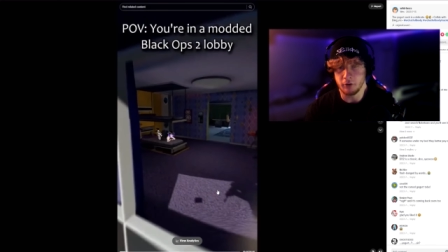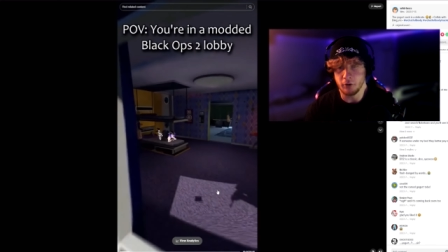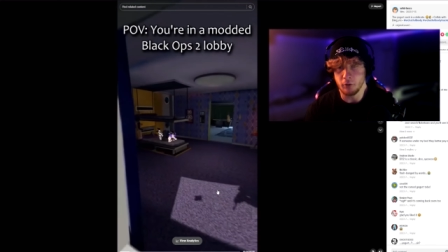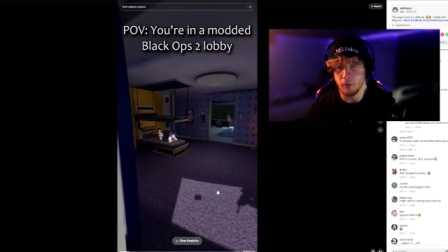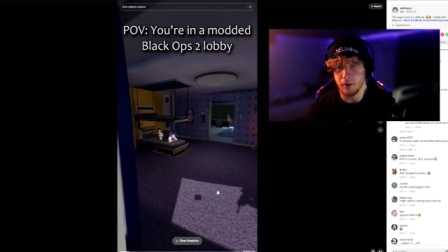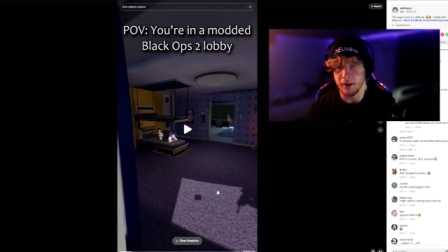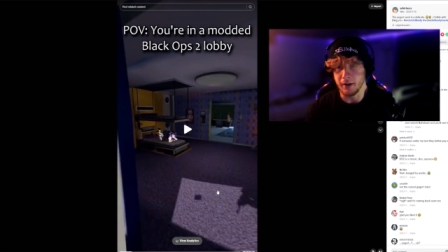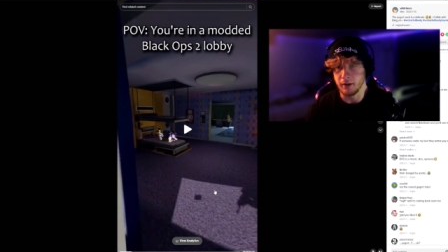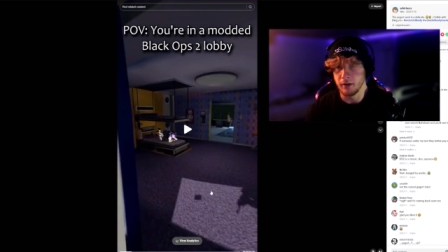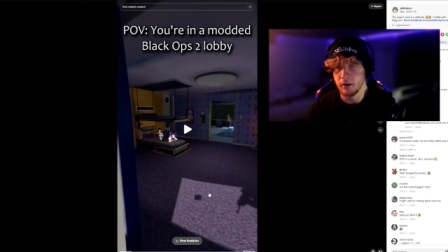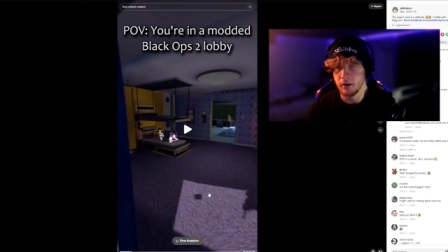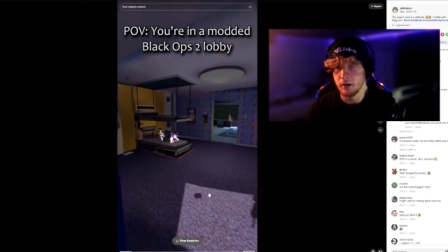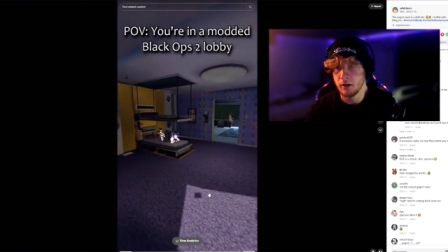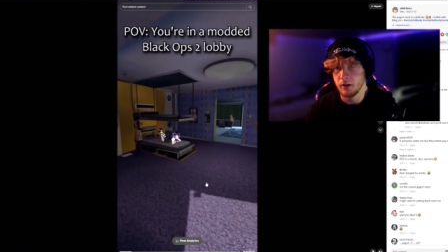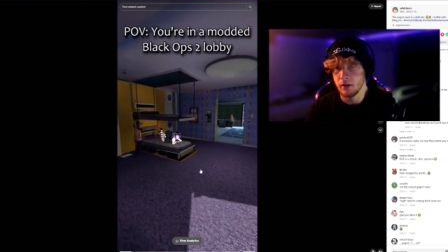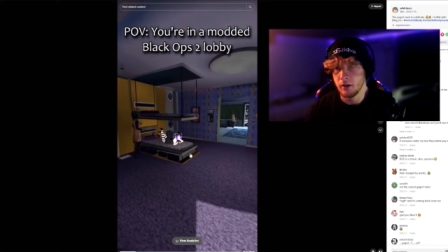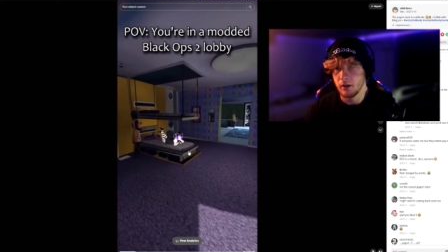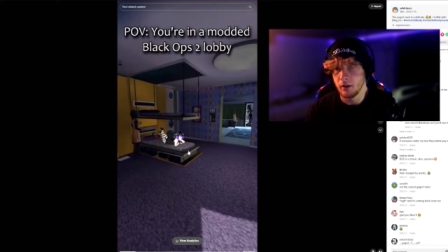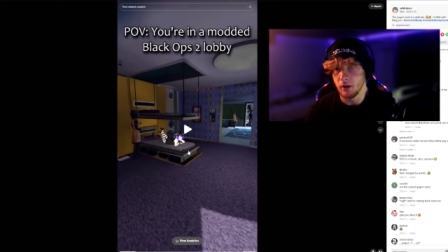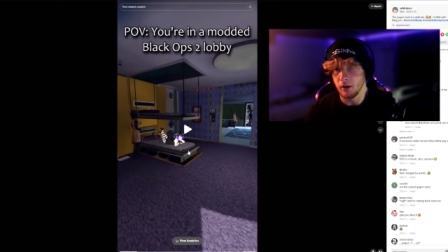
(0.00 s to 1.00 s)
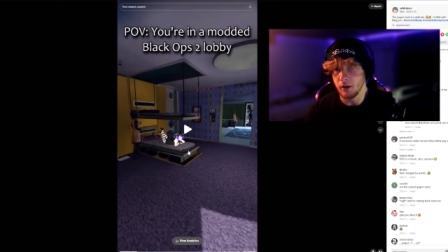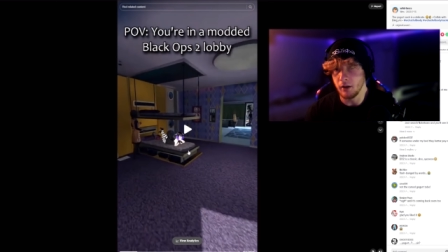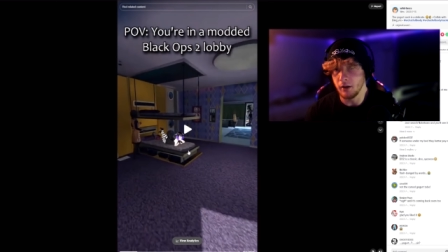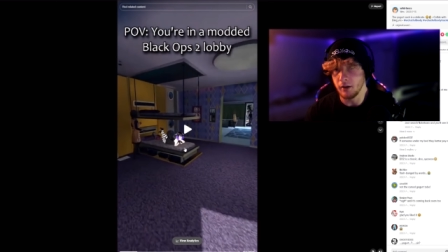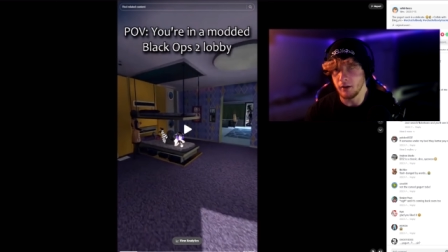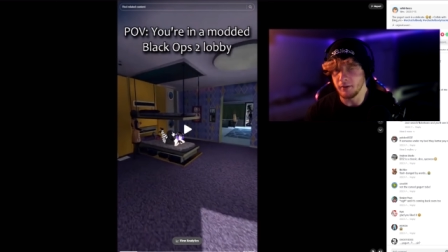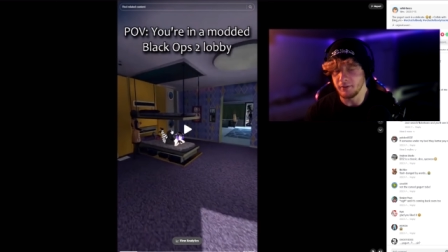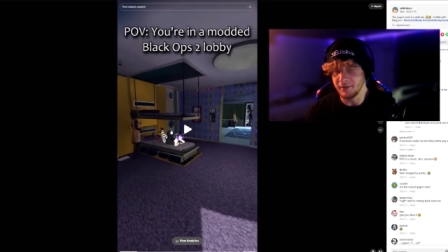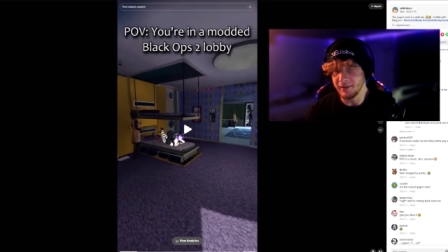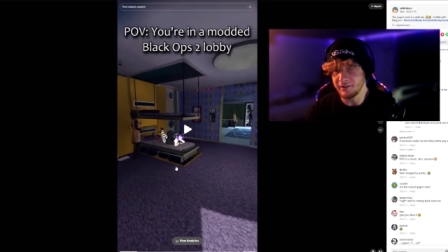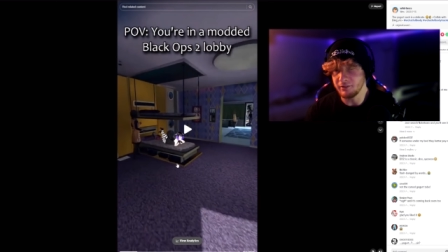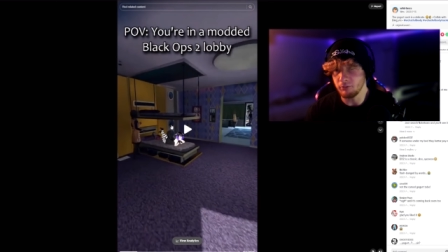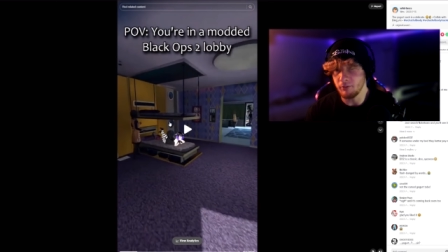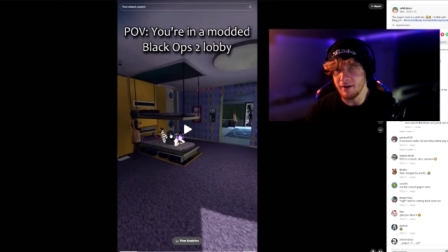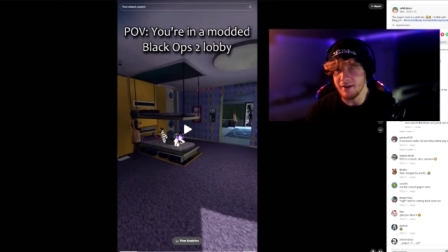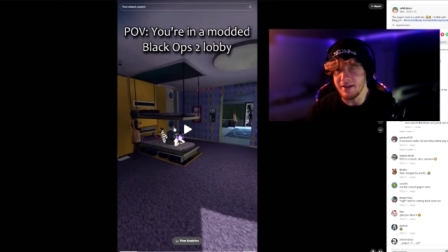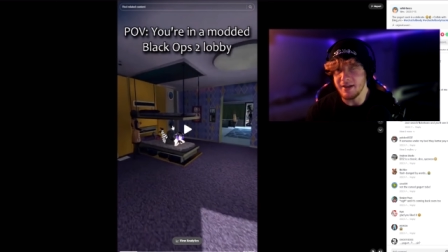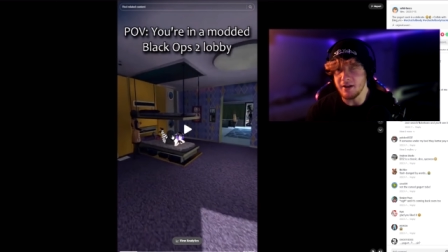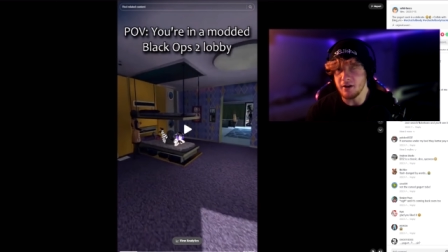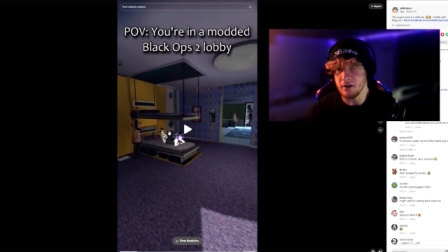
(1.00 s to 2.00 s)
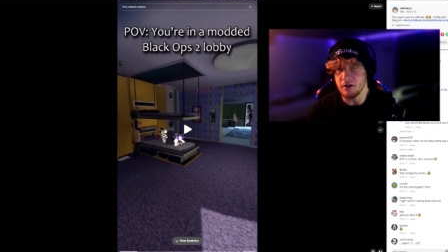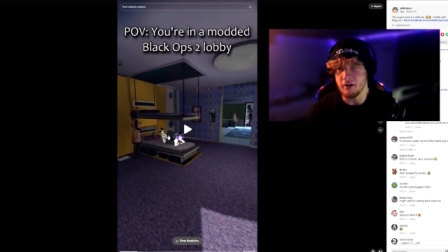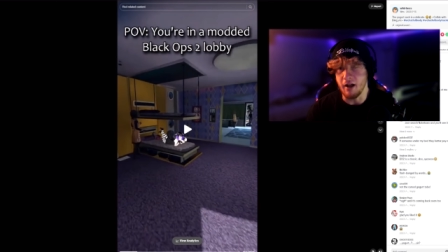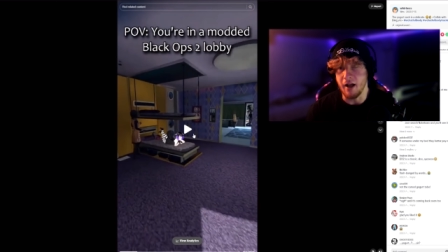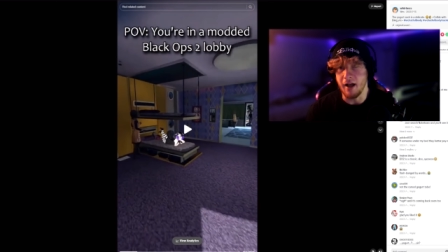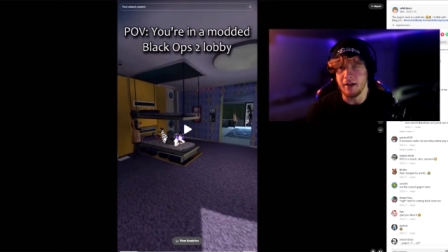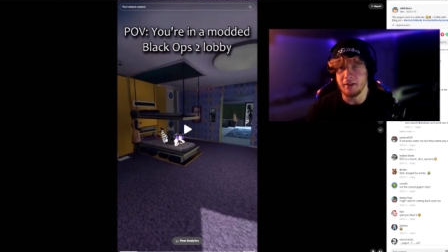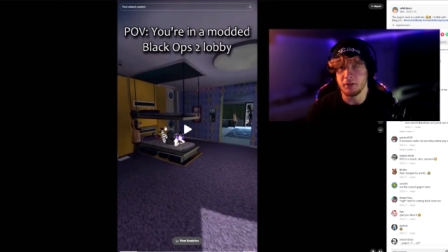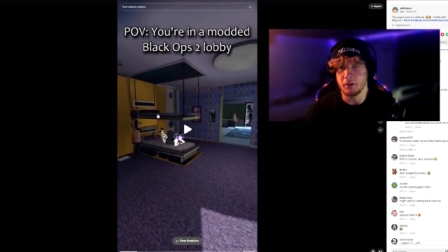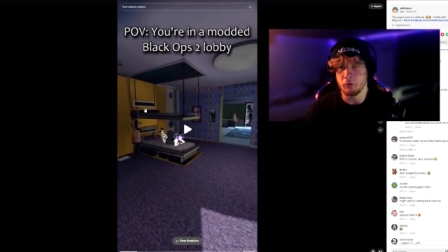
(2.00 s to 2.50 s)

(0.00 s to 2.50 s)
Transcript: I don't know why. Uh, this right here,